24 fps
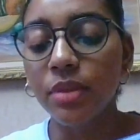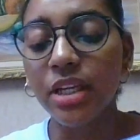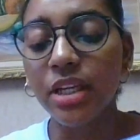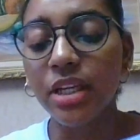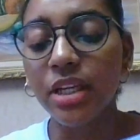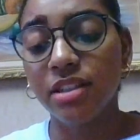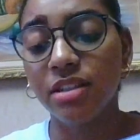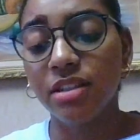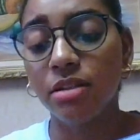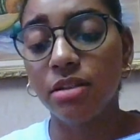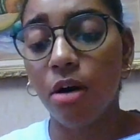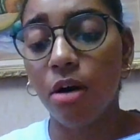
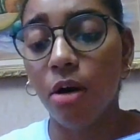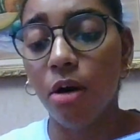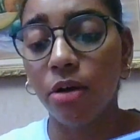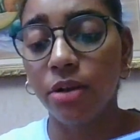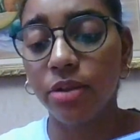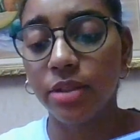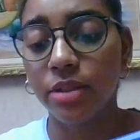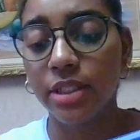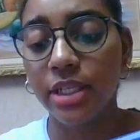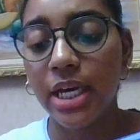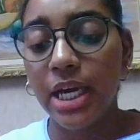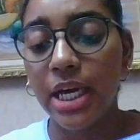is
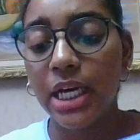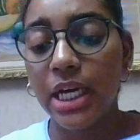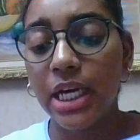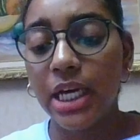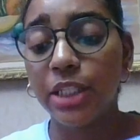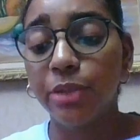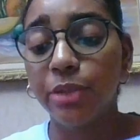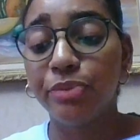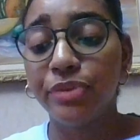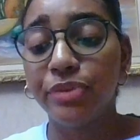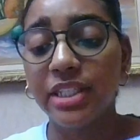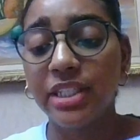called
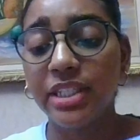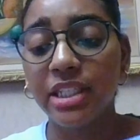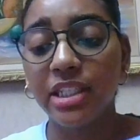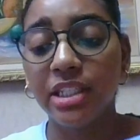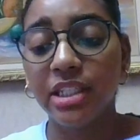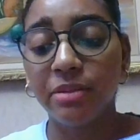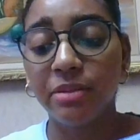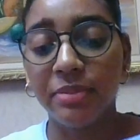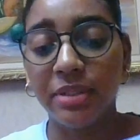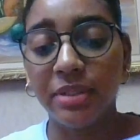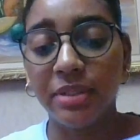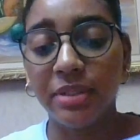the
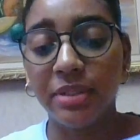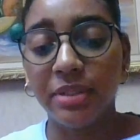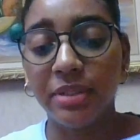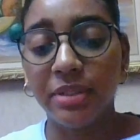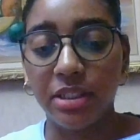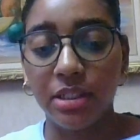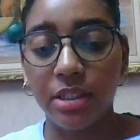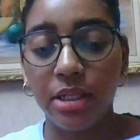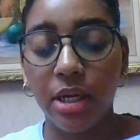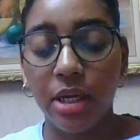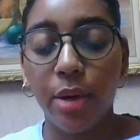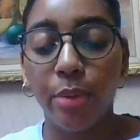presenting
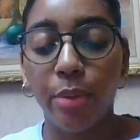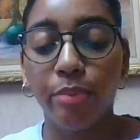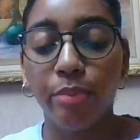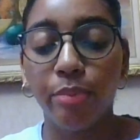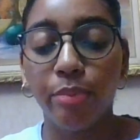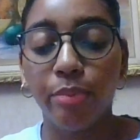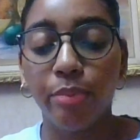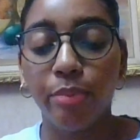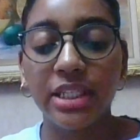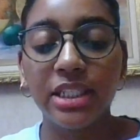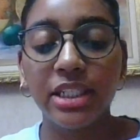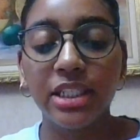symptom,
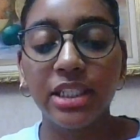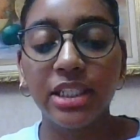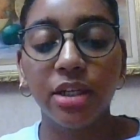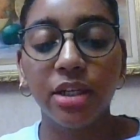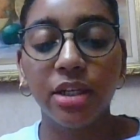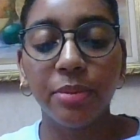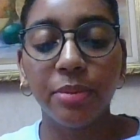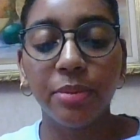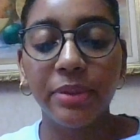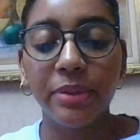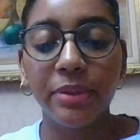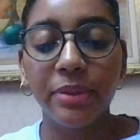presenting
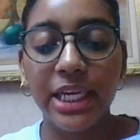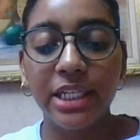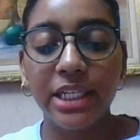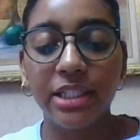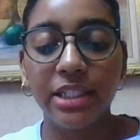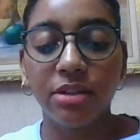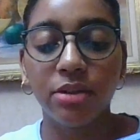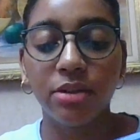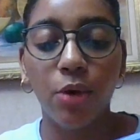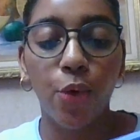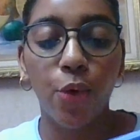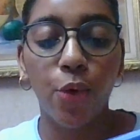
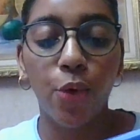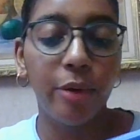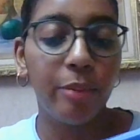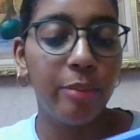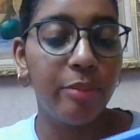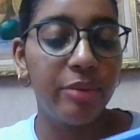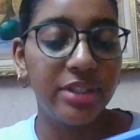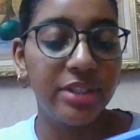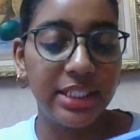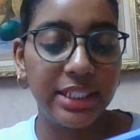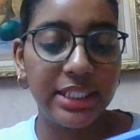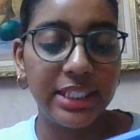complaint or
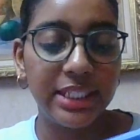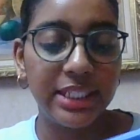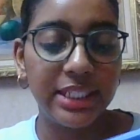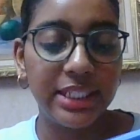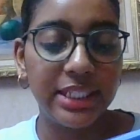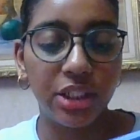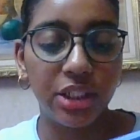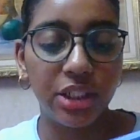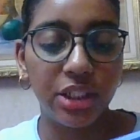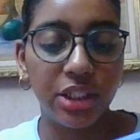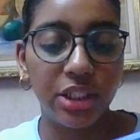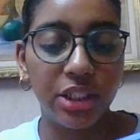
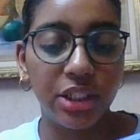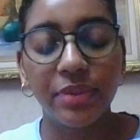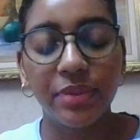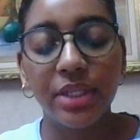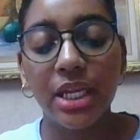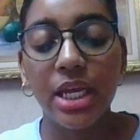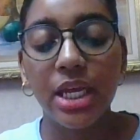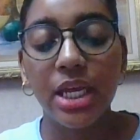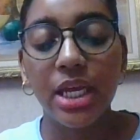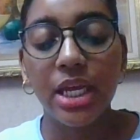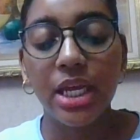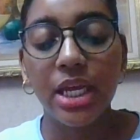presentation.
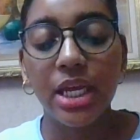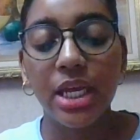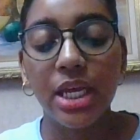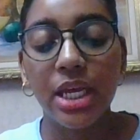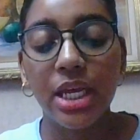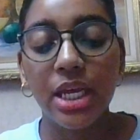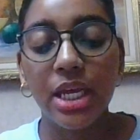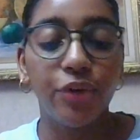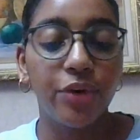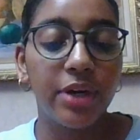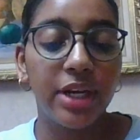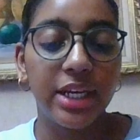
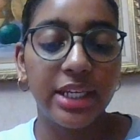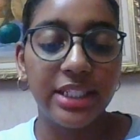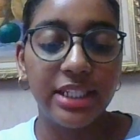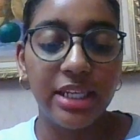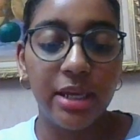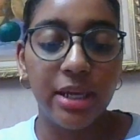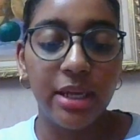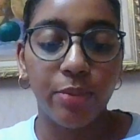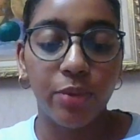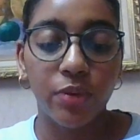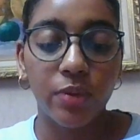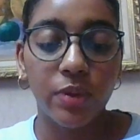For
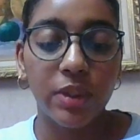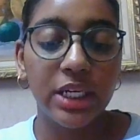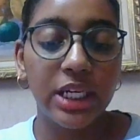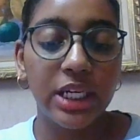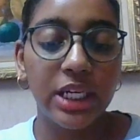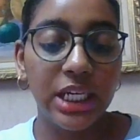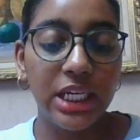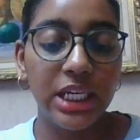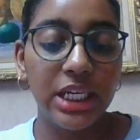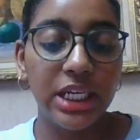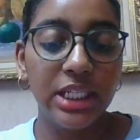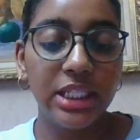example,
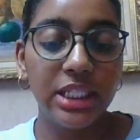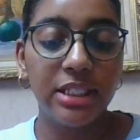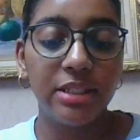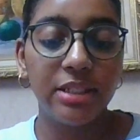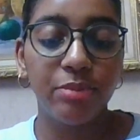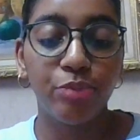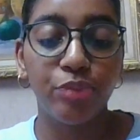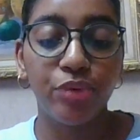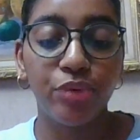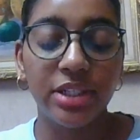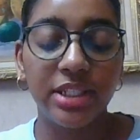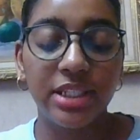his
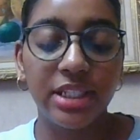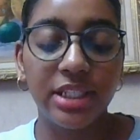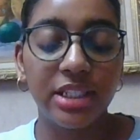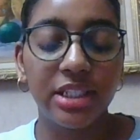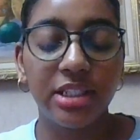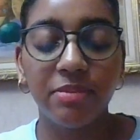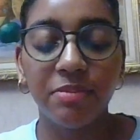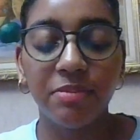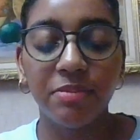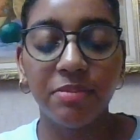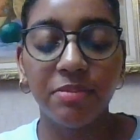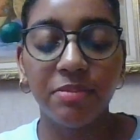
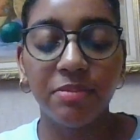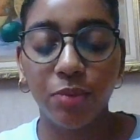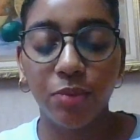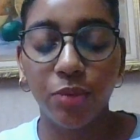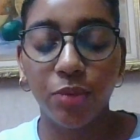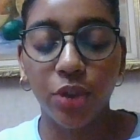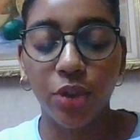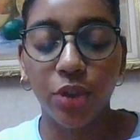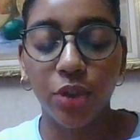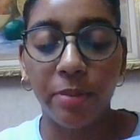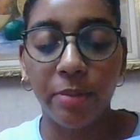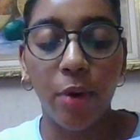presenting
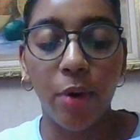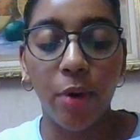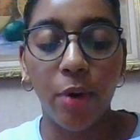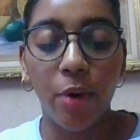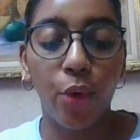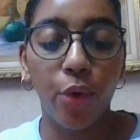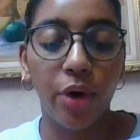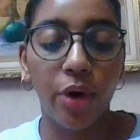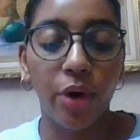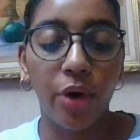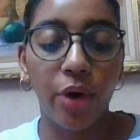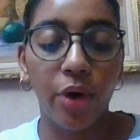symptom
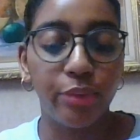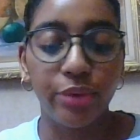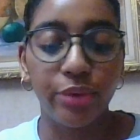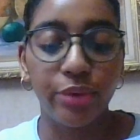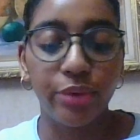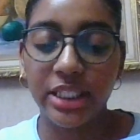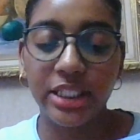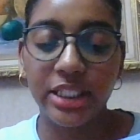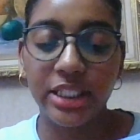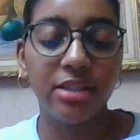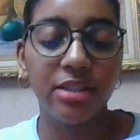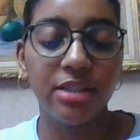or
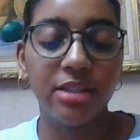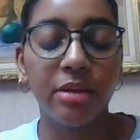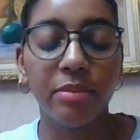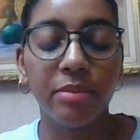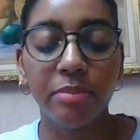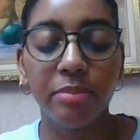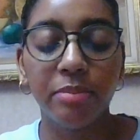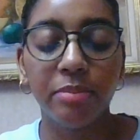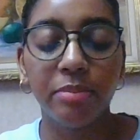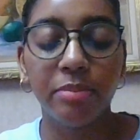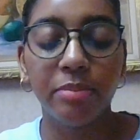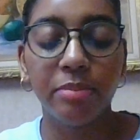presenting
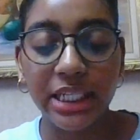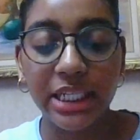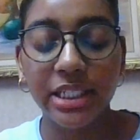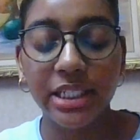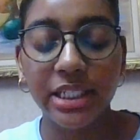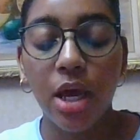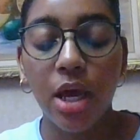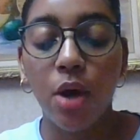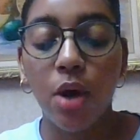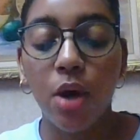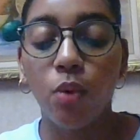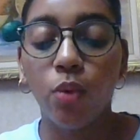complaint
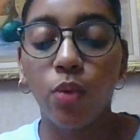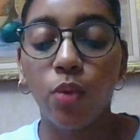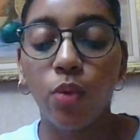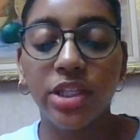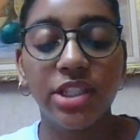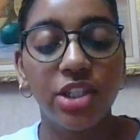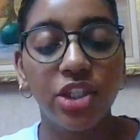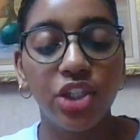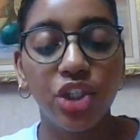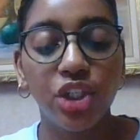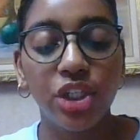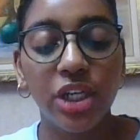
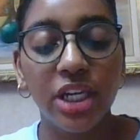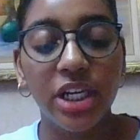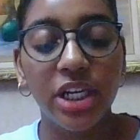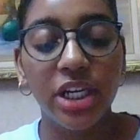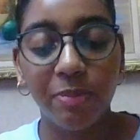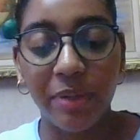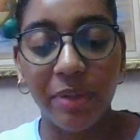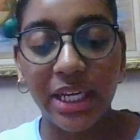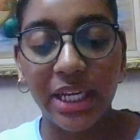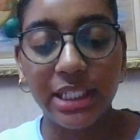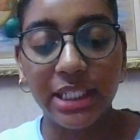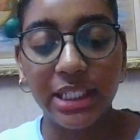was
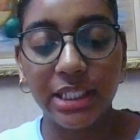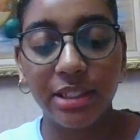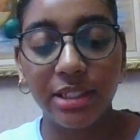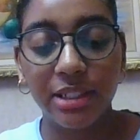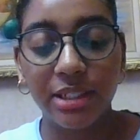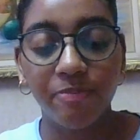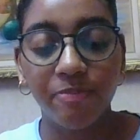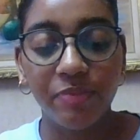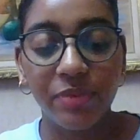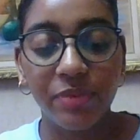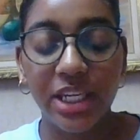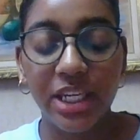chest pain.
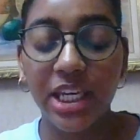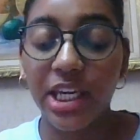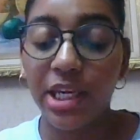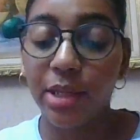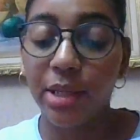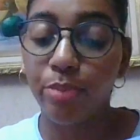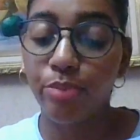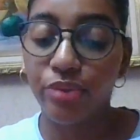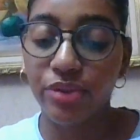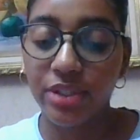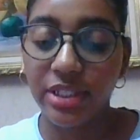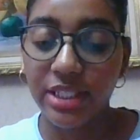He
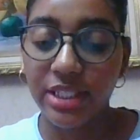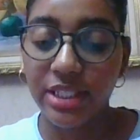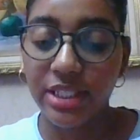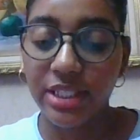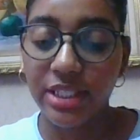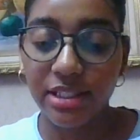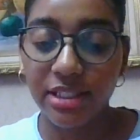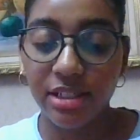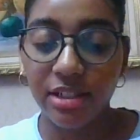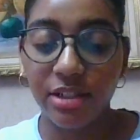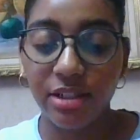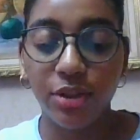
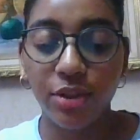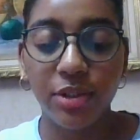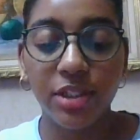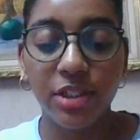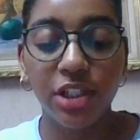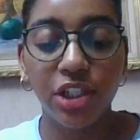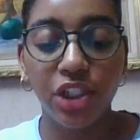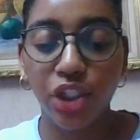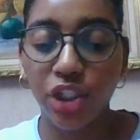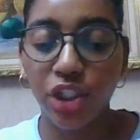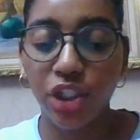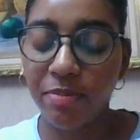presented to
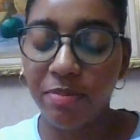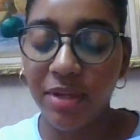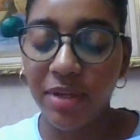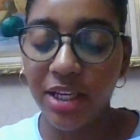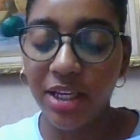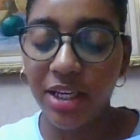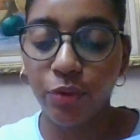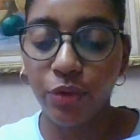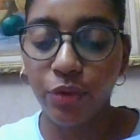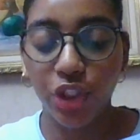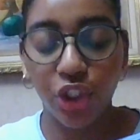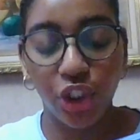his
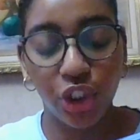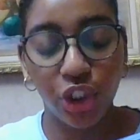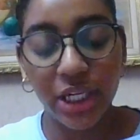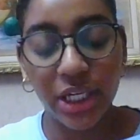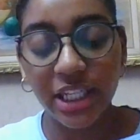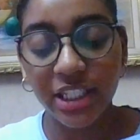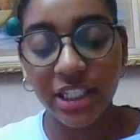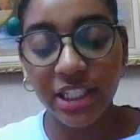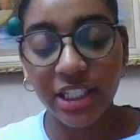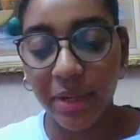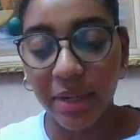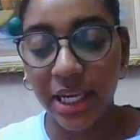GP with
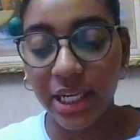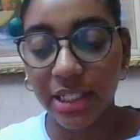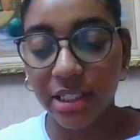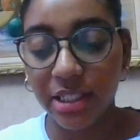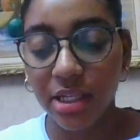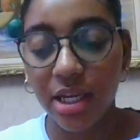chest pain.